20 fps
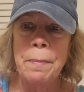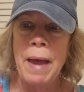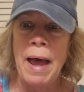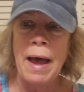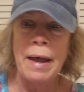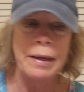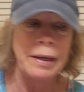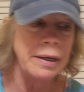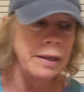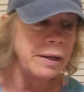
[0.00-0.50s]

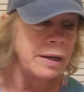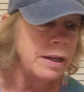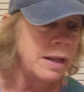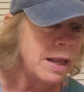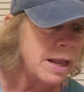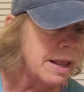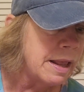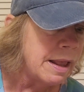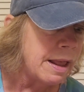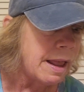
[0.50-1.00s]
packet,
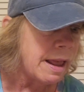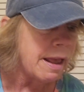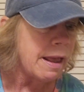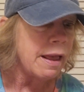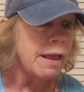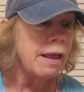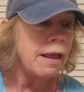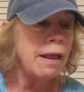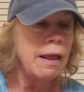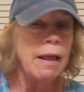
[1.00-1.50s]

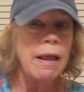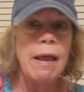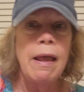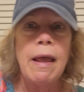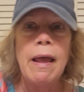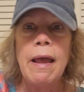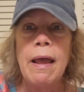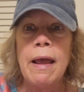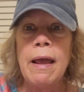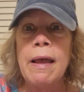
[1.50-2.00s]

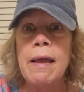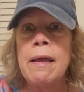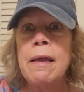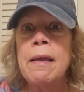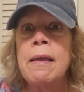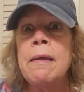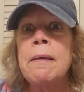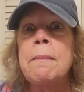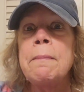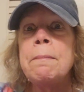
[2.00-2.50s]

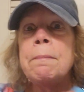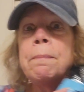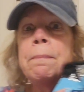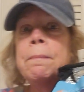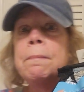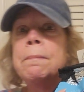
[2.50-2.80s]
and